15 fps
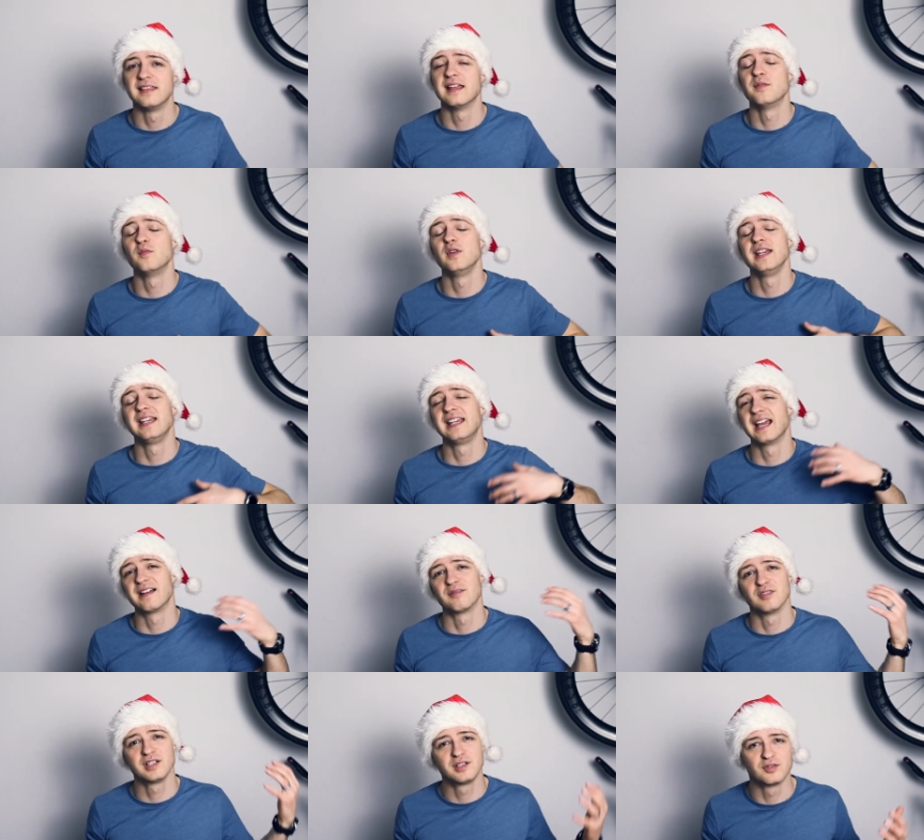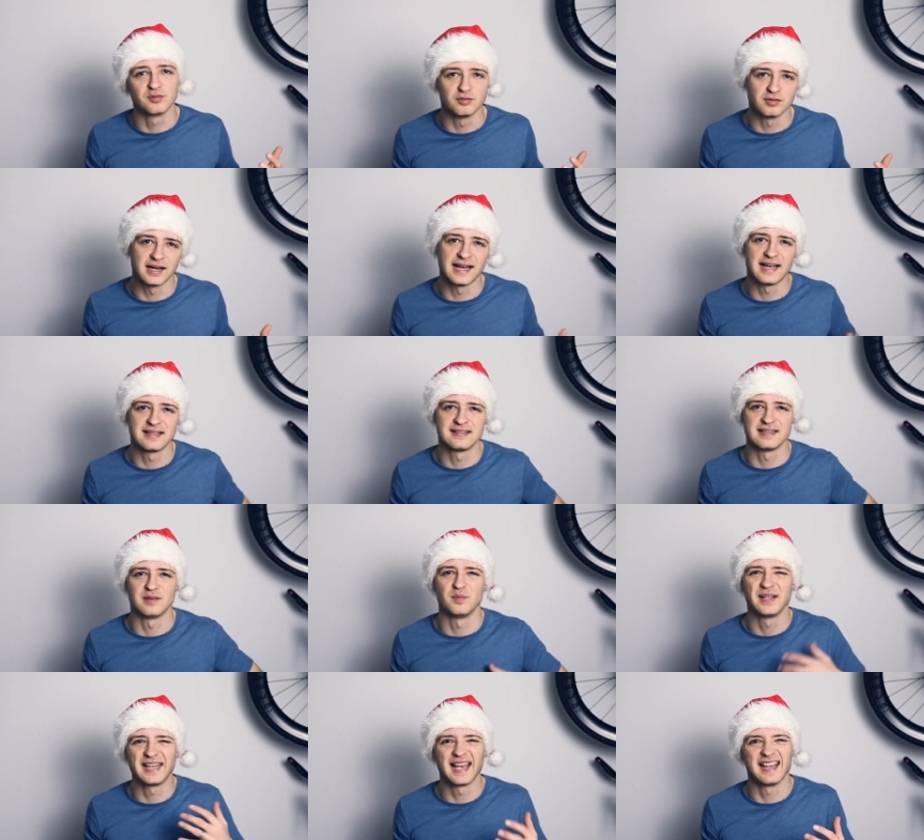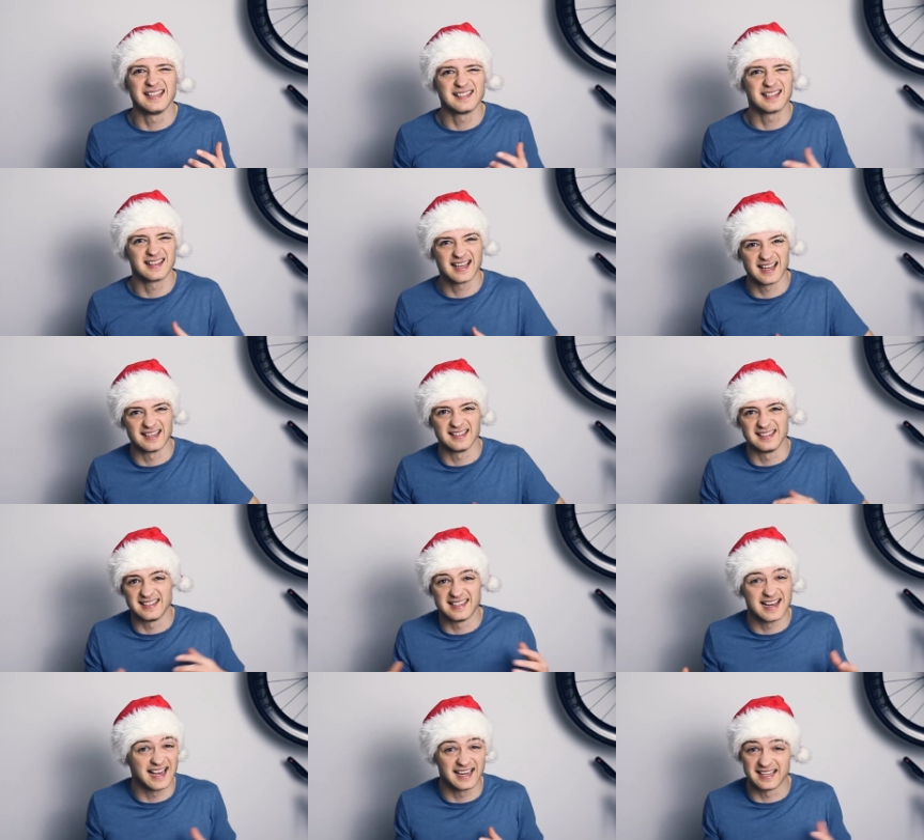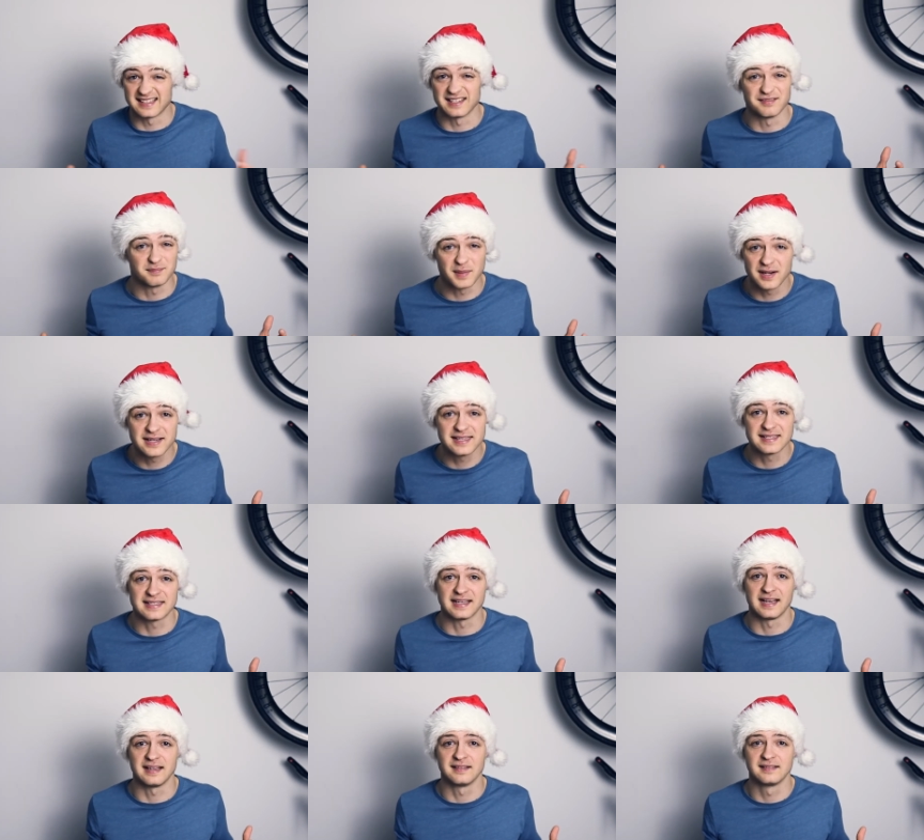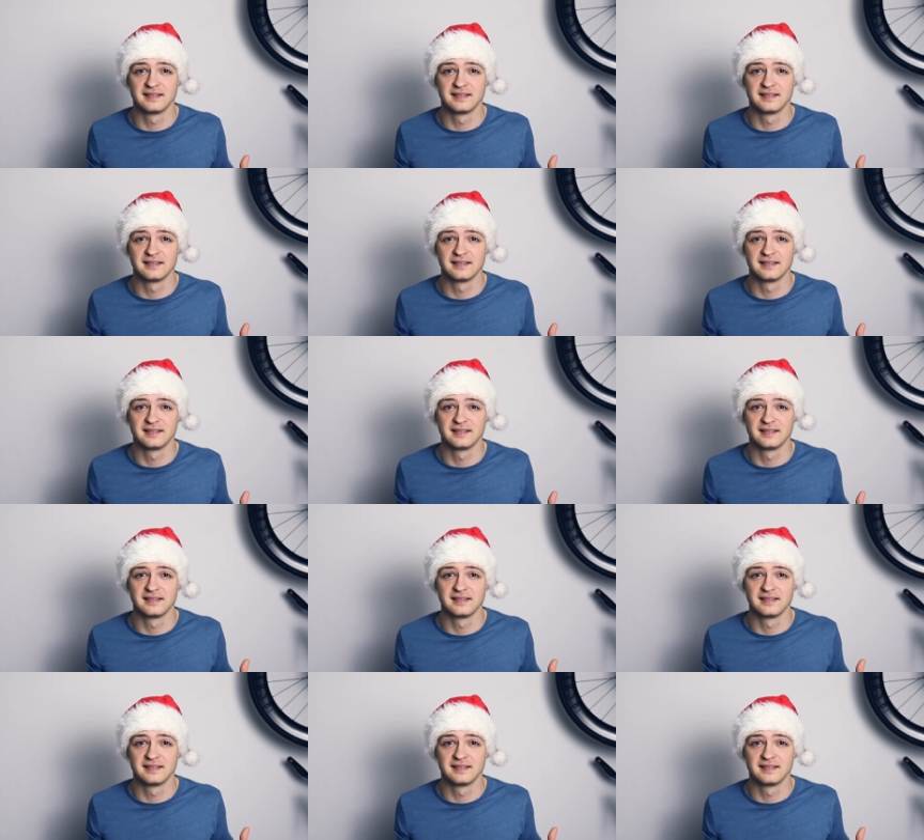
Then we get regret and we get into that negative mindset.